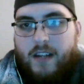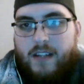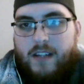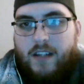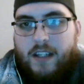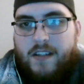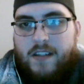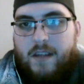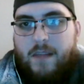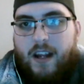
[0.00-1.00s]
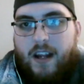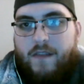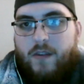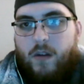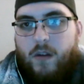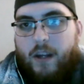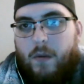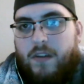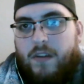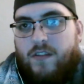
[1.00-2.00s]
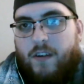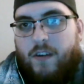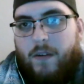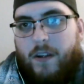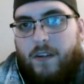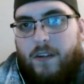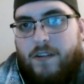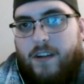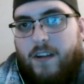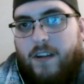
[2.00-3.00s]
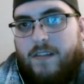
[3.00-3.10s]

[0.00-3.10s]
That's like the same thing I feel like with serial killers, you know.